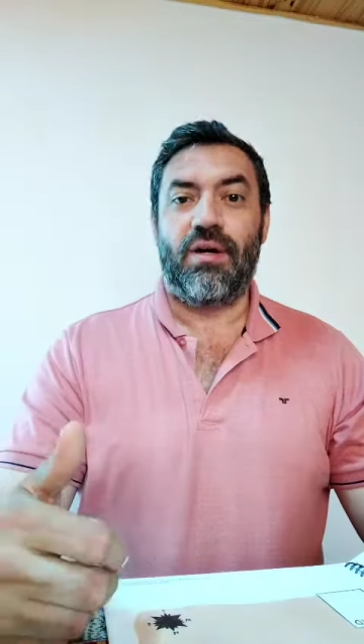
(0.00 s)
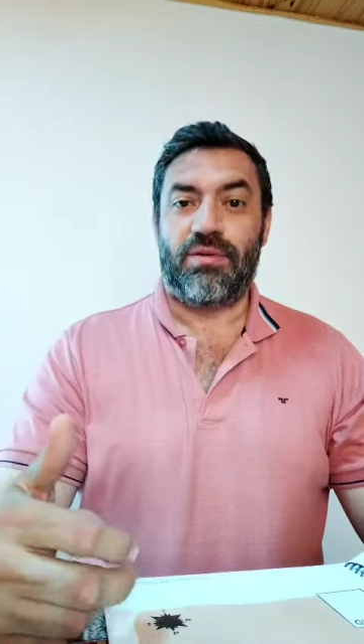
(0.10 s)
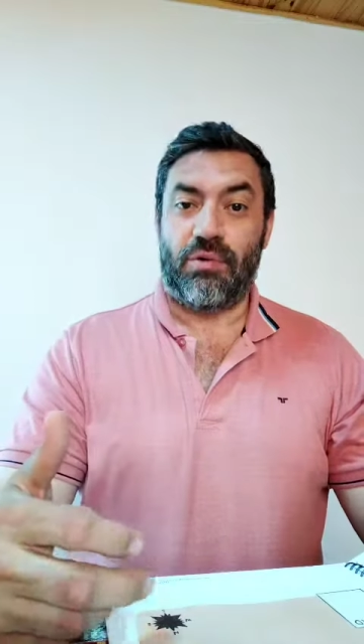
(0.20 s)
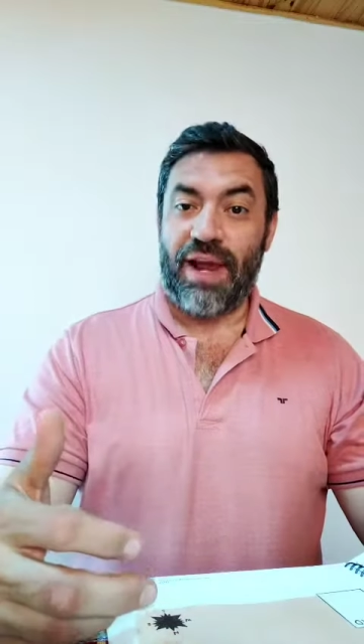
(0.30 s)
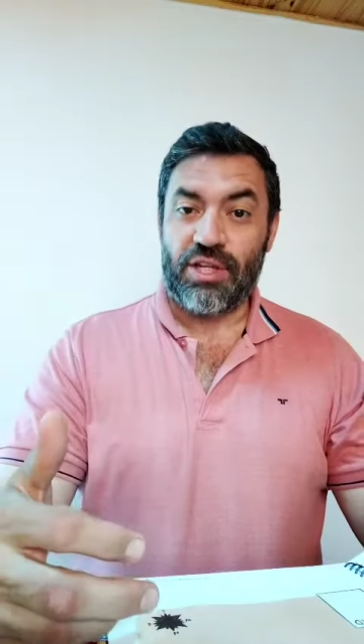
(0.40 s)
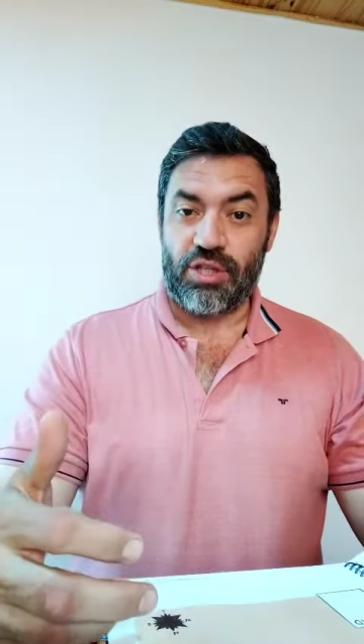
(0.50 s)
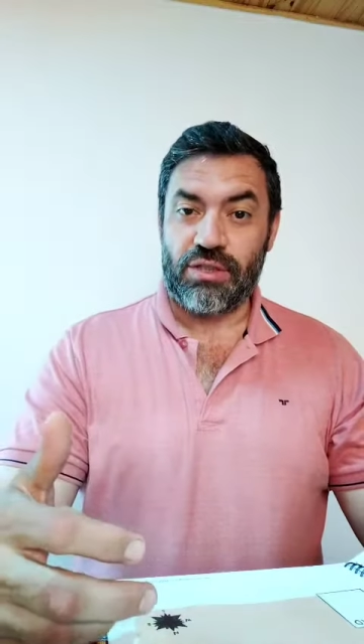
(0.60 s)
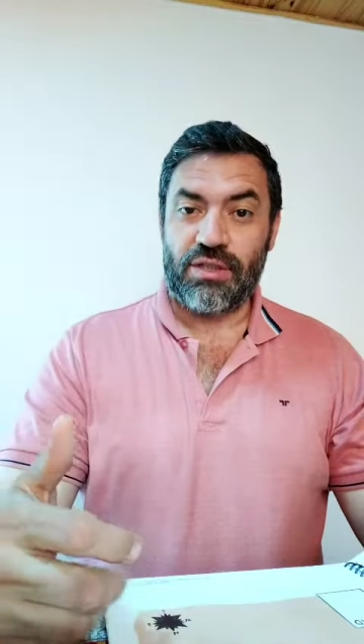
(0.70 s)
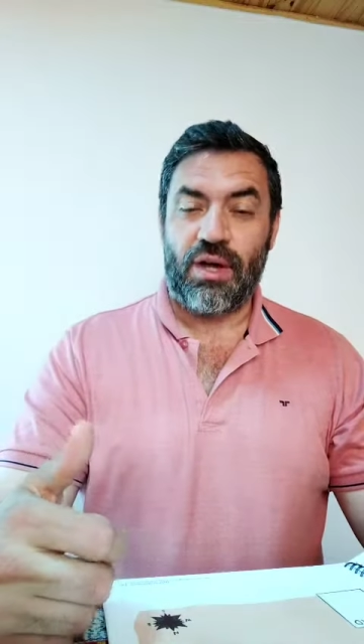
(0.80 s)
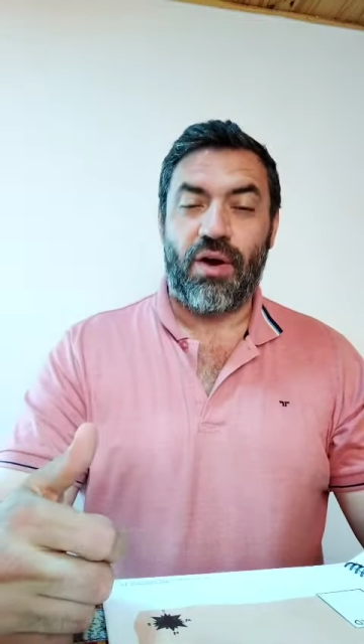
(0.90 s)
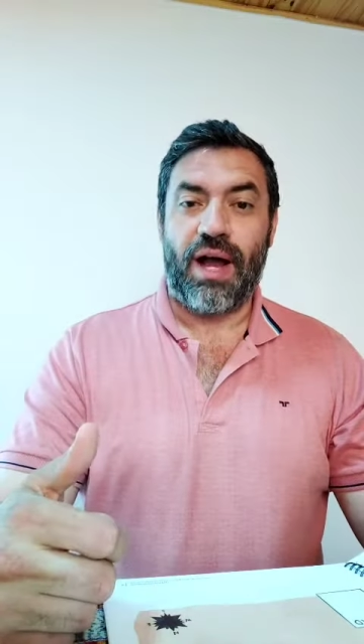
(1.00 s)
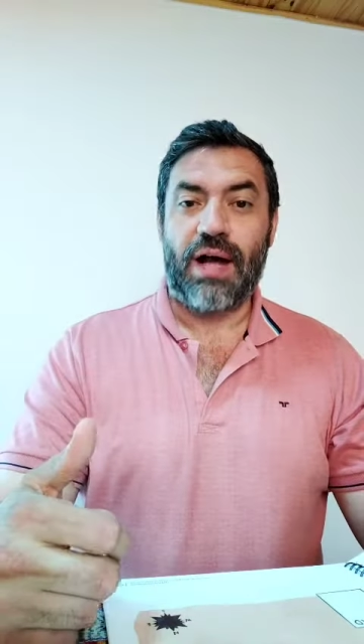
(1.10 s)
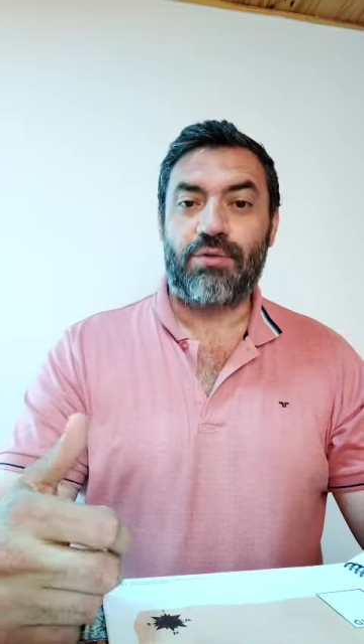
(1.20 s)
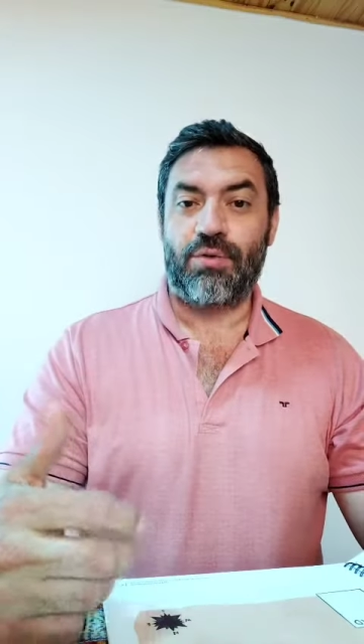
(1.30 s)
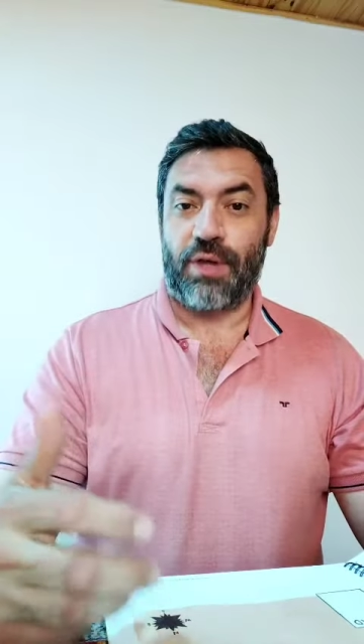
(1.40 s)
or directions on
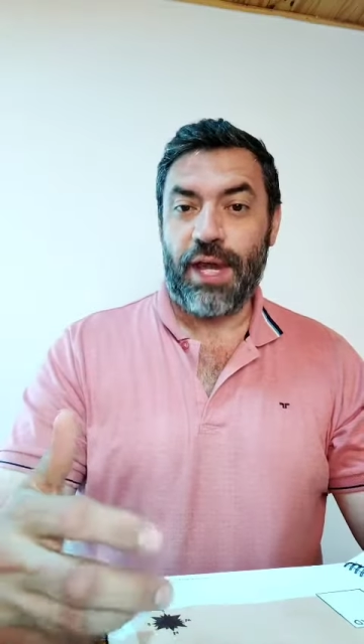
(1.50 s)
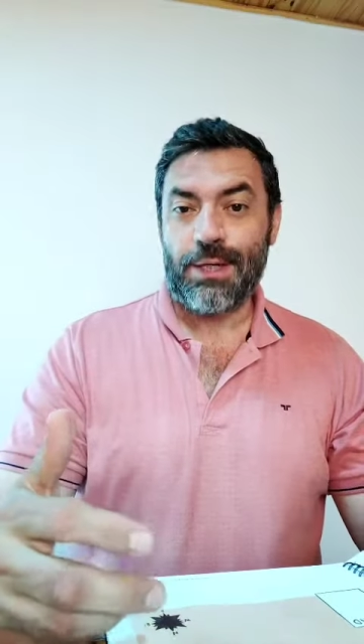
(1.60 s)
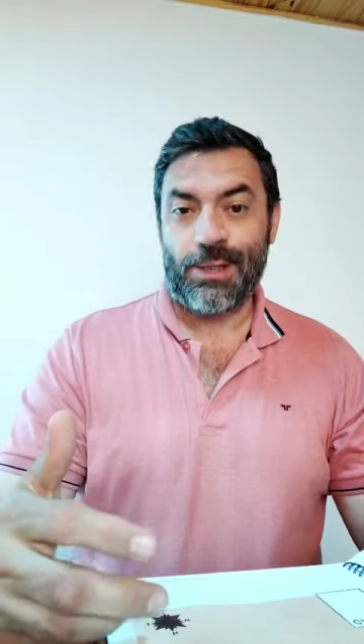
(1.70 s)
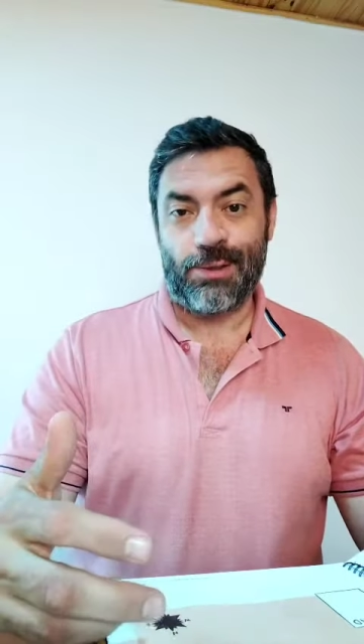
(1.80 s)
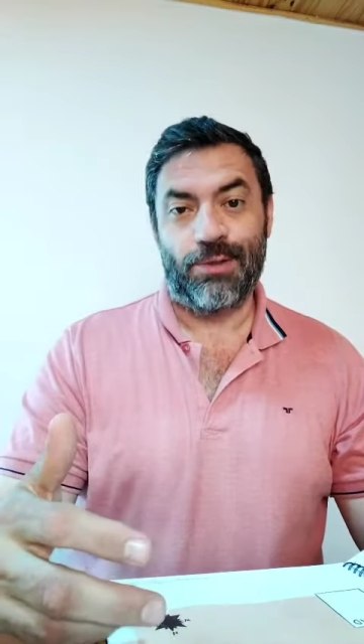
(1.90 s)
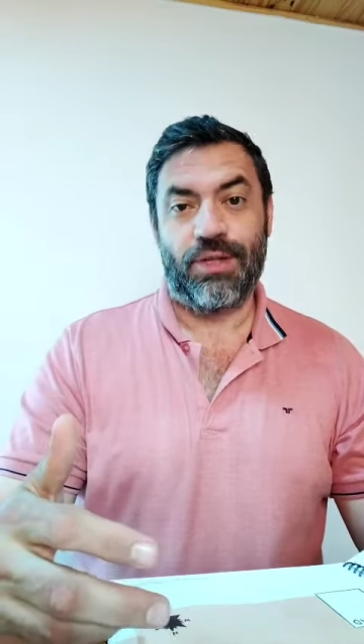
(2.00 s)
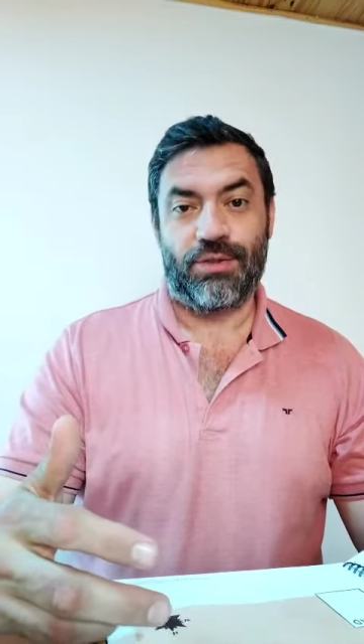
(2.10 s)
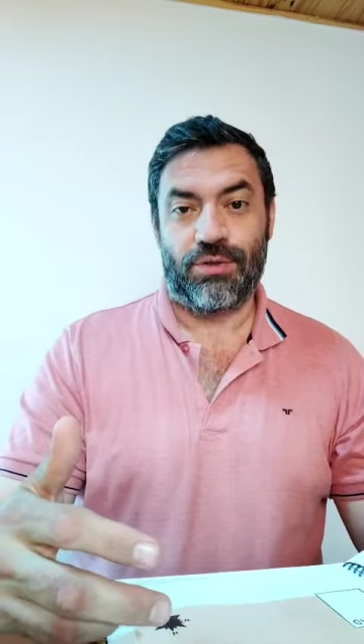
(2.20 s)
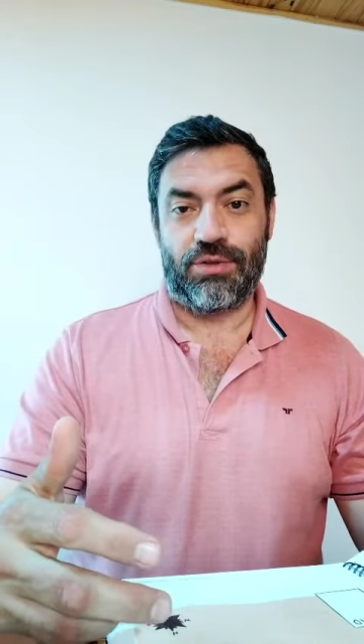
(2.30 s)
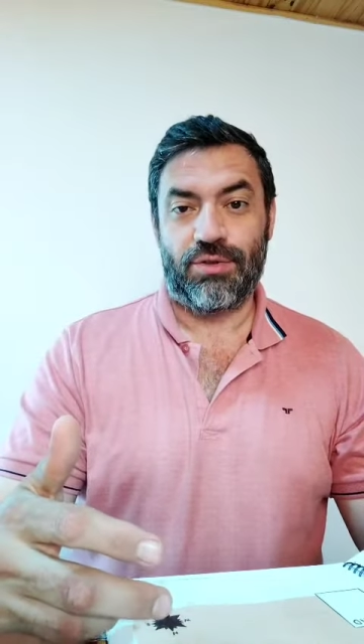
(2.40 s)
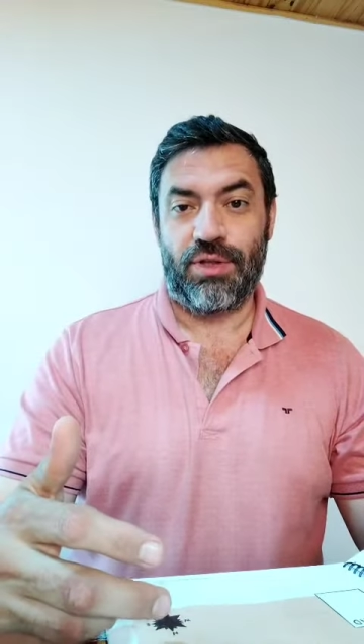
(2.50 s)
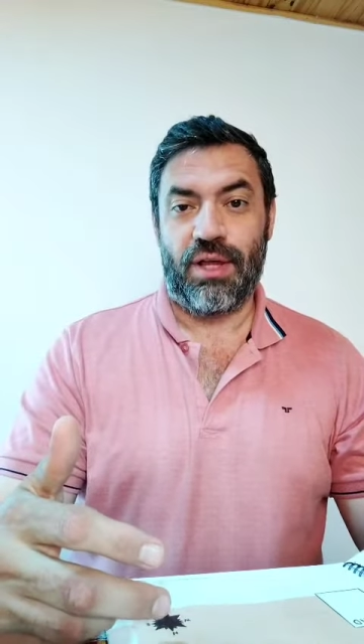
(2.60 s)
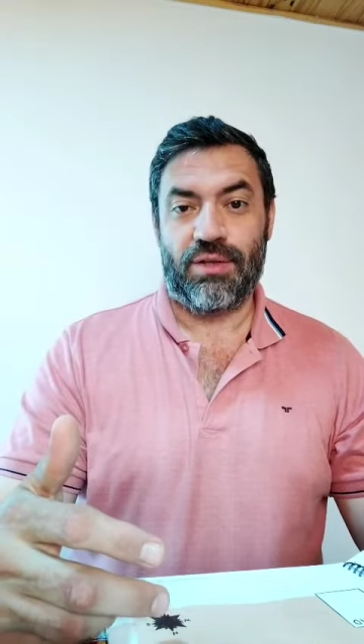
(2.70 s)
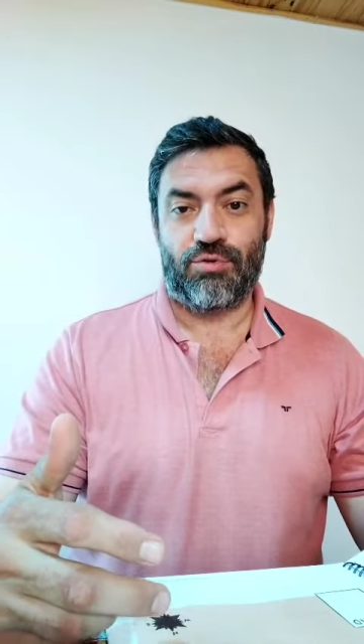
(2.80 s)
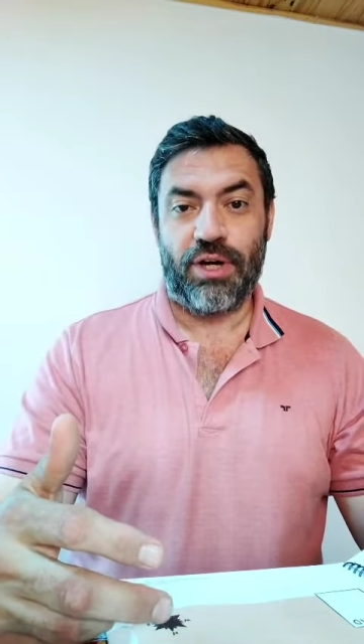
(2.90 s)
how to get to
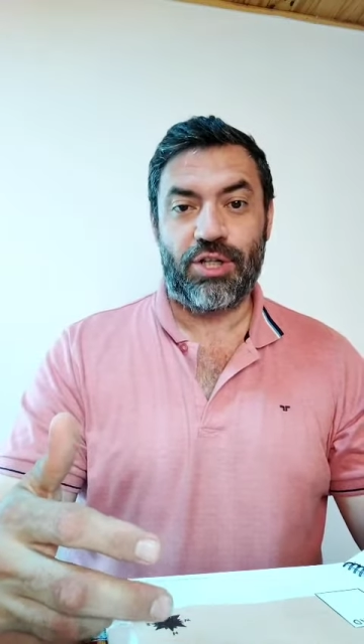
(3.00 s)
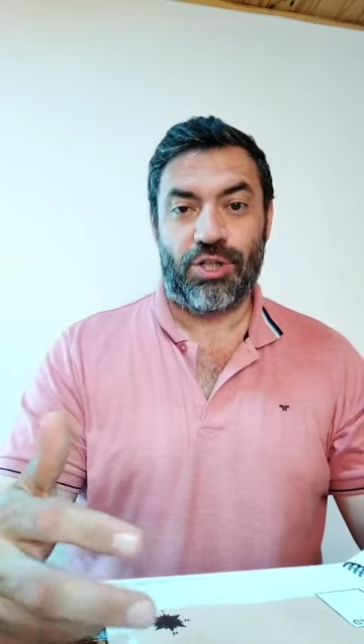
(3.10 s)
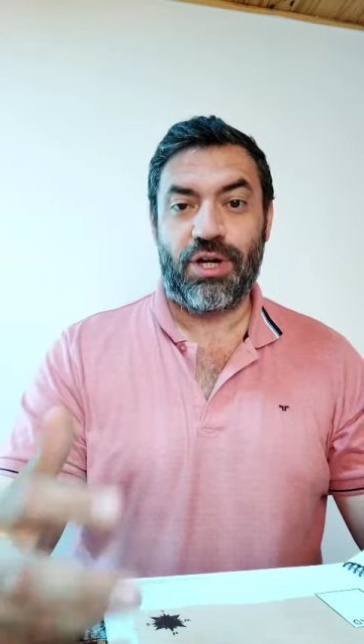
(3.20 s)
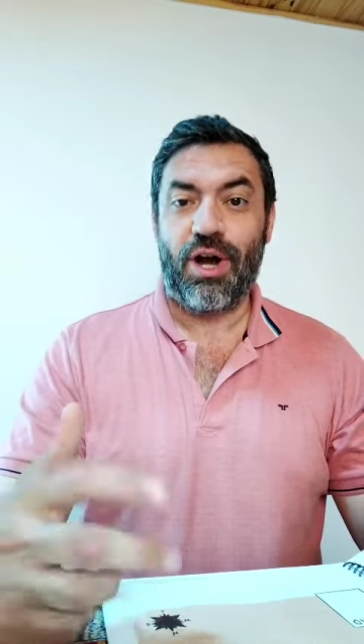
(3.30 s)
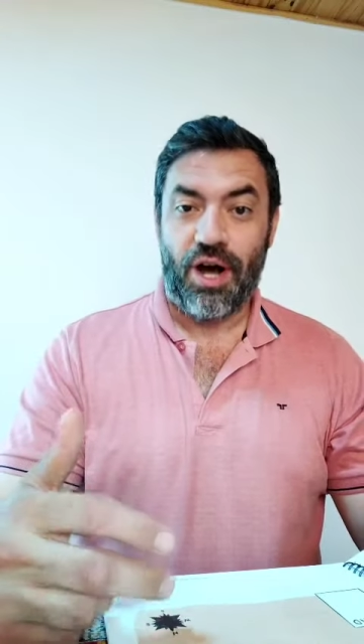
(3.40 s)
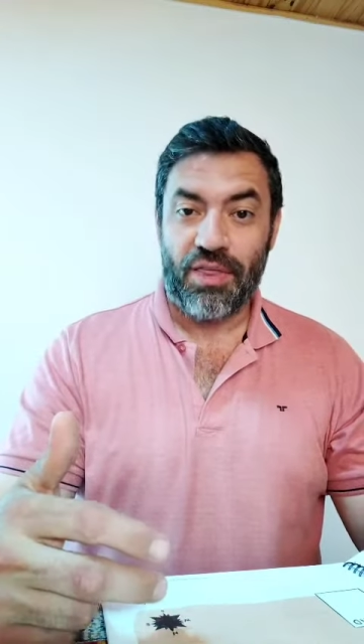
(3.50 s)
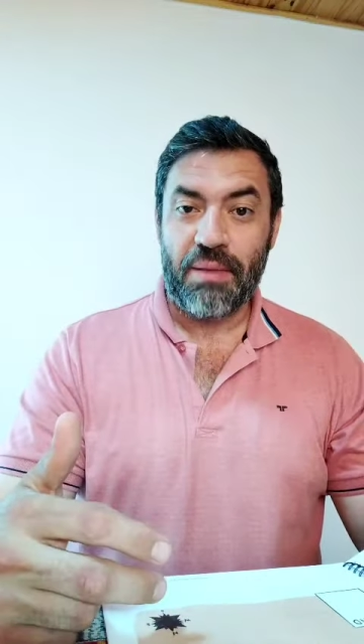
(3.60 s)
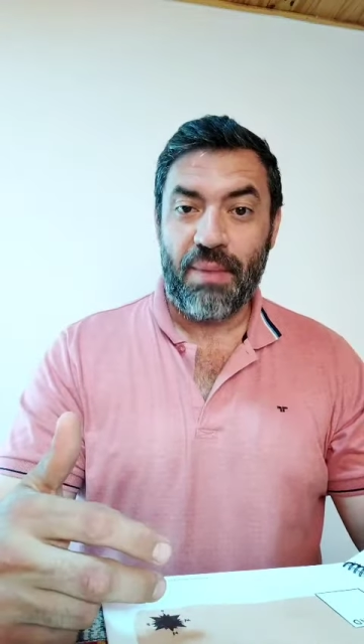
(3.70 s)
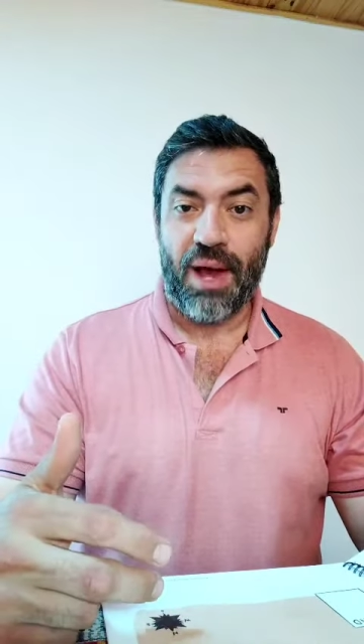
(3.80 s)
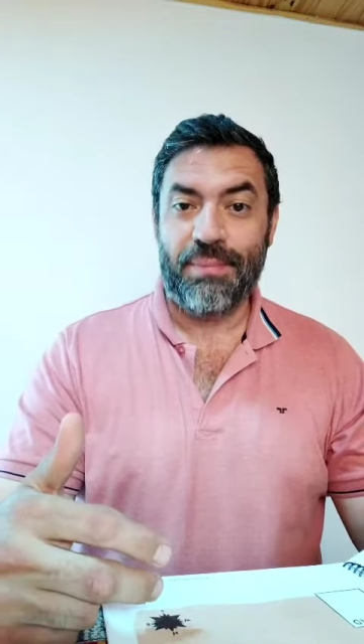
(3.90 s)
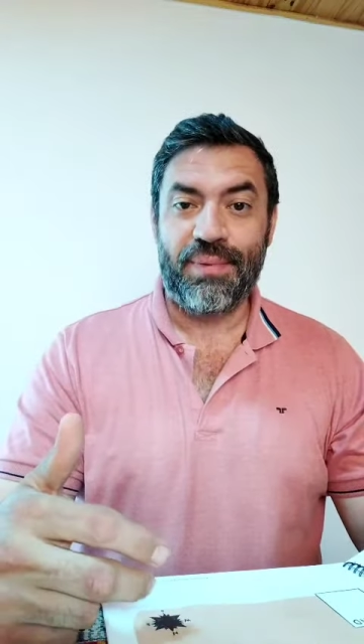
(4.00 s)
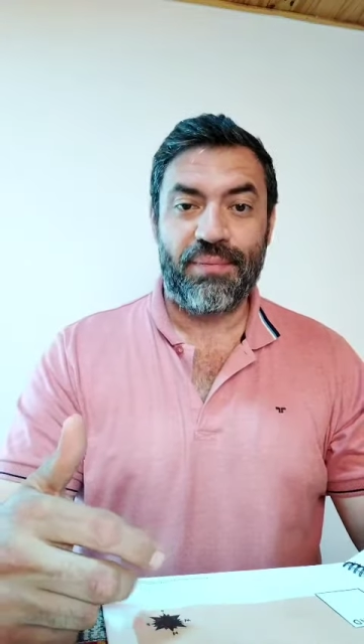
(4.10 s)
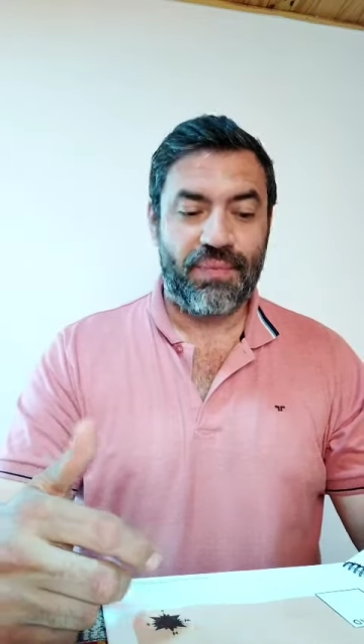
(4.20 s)
the treasure on the map.